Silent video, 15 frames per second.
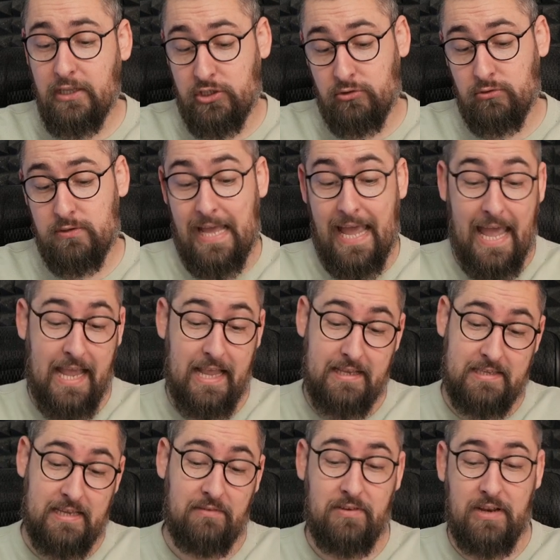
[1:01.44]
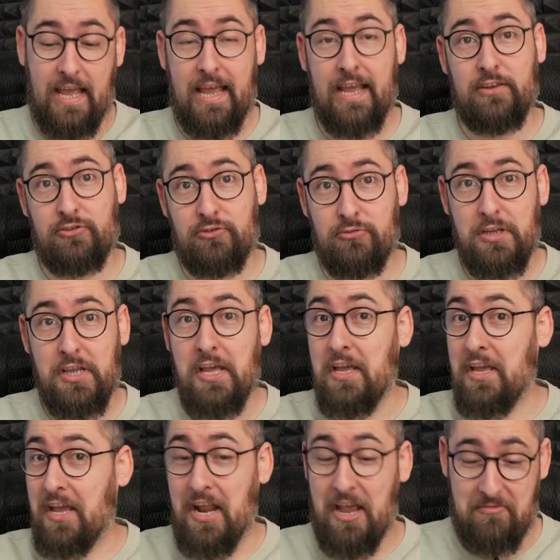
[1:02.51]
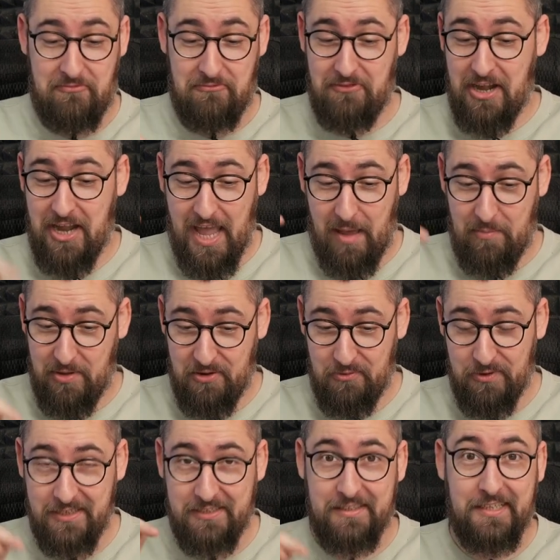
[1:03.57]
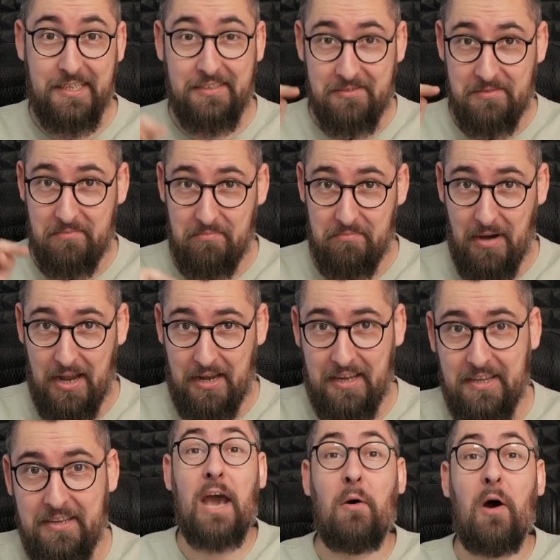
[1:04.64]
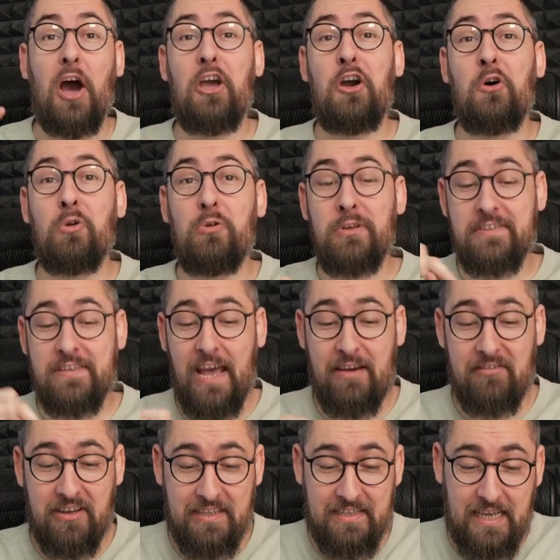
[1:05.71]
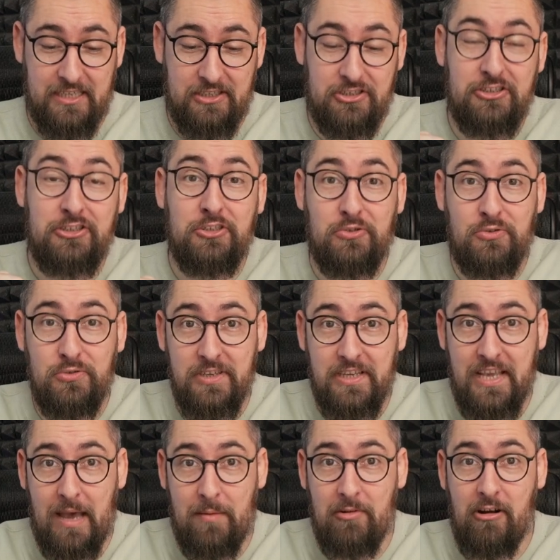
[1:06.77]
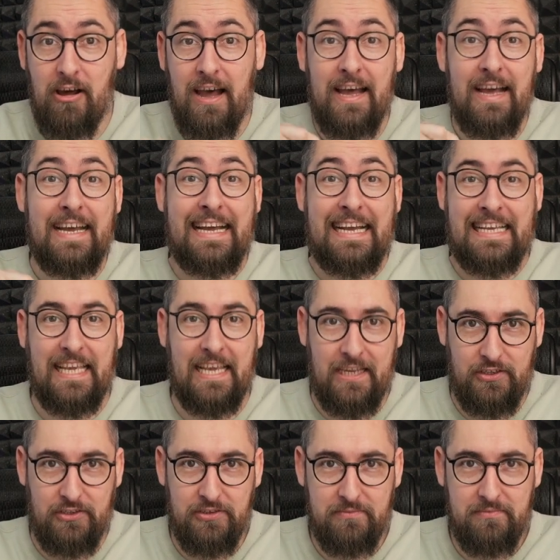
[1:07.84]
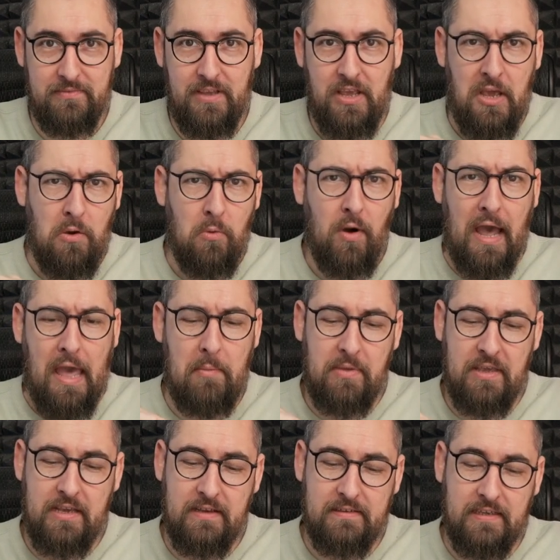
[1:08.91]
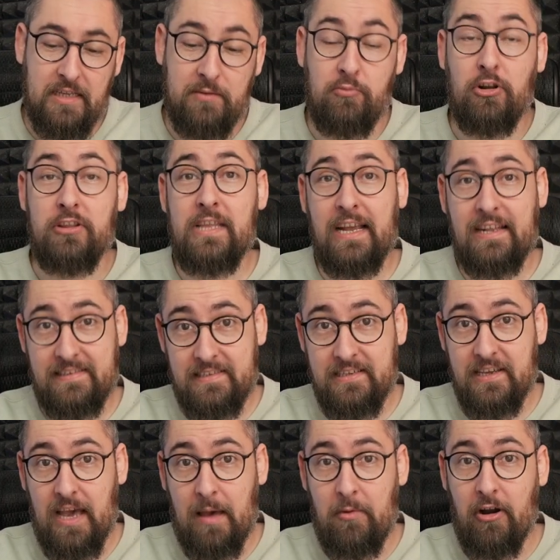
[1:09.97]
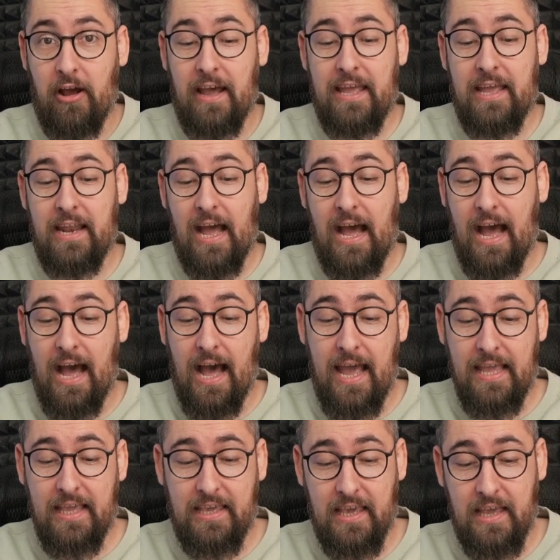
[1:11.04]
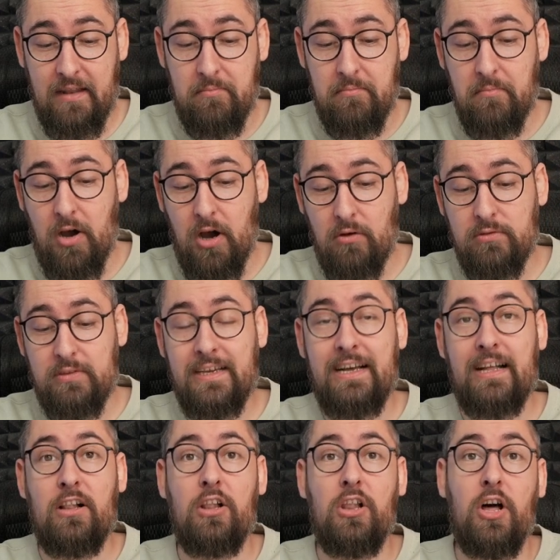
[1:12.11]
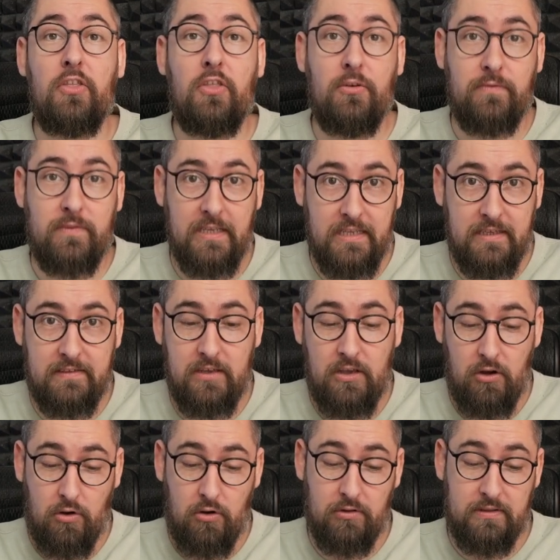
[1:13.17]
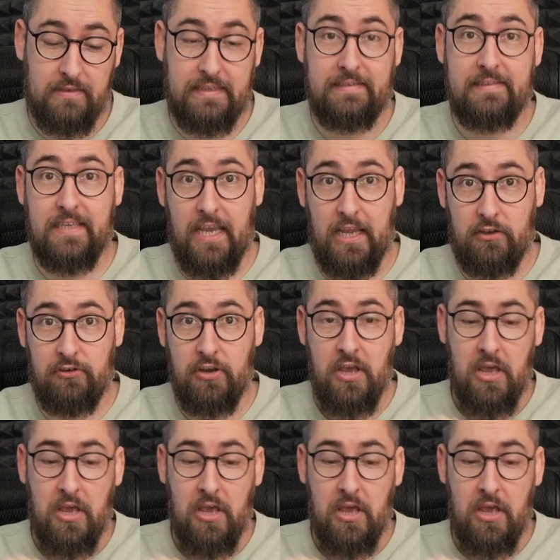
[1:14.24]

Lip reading: choose a7S III and I'm very happy with this body. Now I always have attached to the camera a cage. Why? Because it protects the camera and I can mount a lot of things on this cage.